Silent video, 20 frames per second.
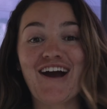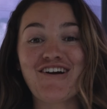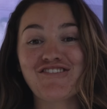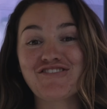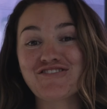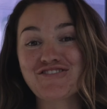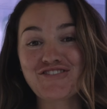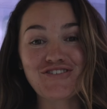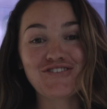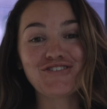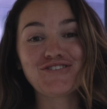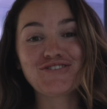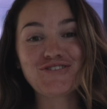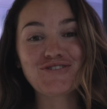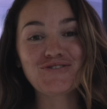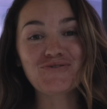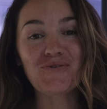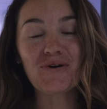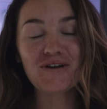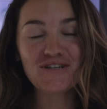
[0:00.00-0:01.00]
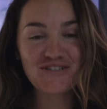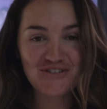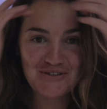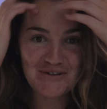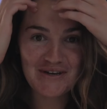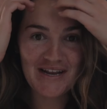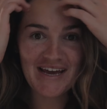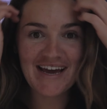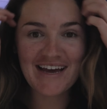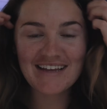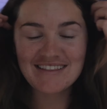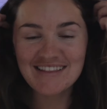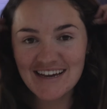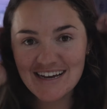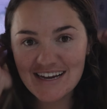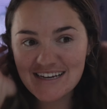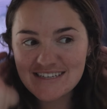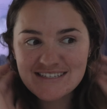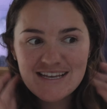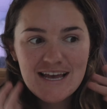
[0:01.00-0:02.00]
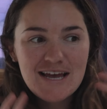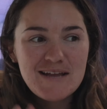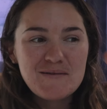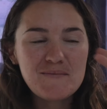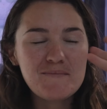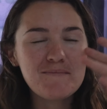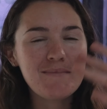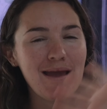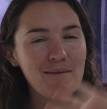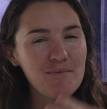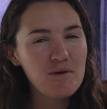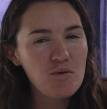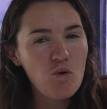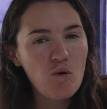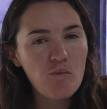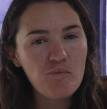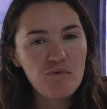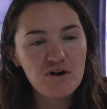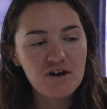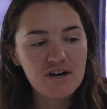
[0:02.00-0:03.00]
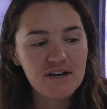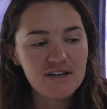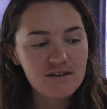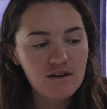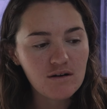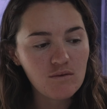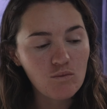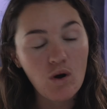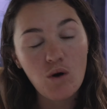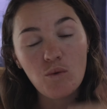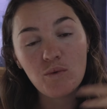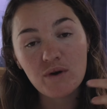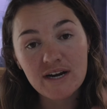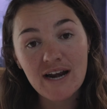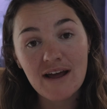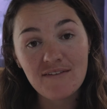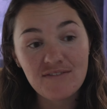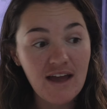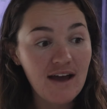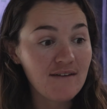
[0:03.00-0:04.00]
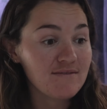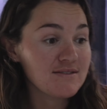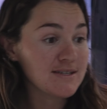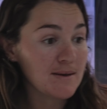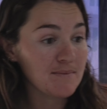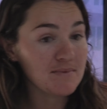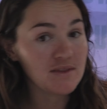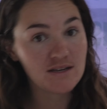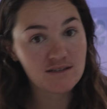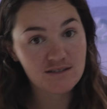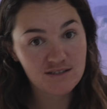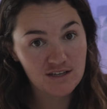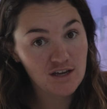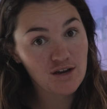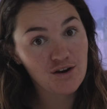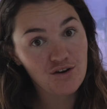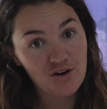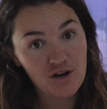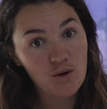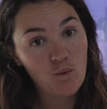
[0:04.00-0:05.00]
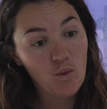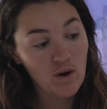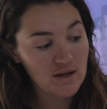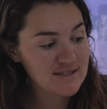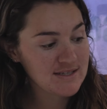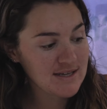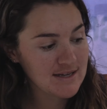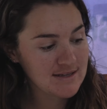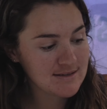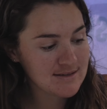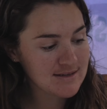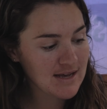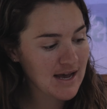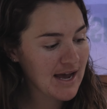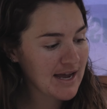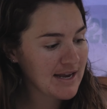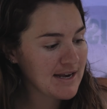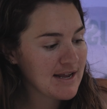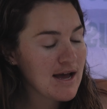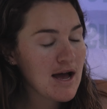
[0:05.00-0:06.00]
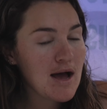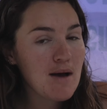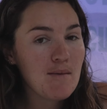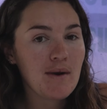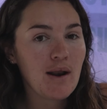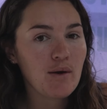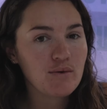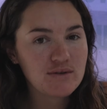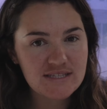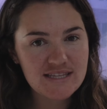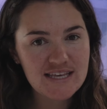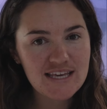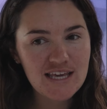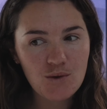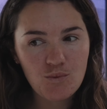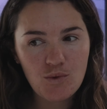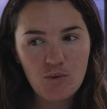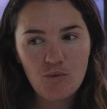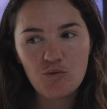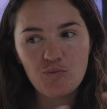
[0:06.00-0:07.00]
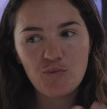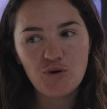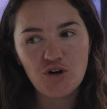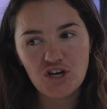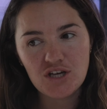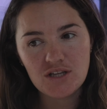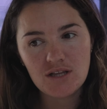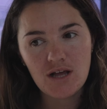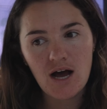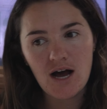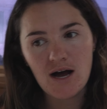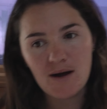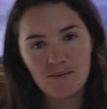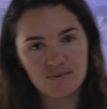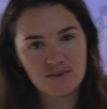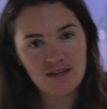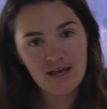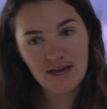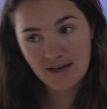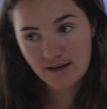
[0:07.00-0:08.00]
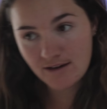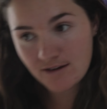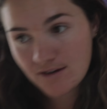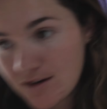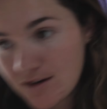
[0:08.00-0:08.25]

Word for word: our little storage unit. Like I said, maybe we'll put, well, we're gonna have to have something securing what's inside, but I was thinking we would put um, like